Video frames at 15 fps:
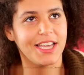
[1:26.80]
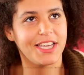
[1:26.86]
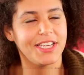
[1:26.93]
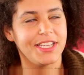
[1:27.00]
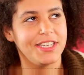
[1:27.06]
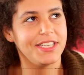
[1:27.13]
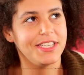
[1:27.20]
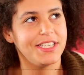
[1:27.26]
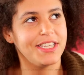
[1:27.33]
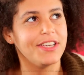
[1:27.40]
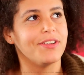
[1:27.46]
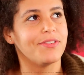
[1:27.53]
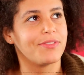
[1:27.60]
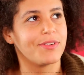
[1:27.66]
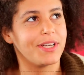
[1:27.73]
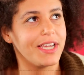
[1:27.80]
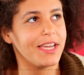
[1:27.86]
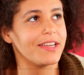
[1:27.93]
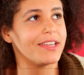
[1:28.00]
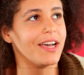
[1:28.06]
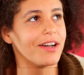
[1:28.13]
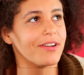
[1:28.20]
I could kill for an
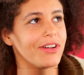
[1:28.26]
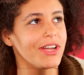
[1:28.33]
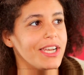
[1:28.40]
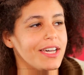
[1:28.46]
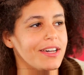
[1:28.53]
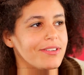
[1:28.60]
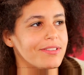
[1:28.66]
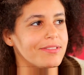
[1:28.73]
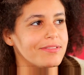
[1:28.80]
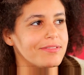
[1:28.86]
eggnog right now.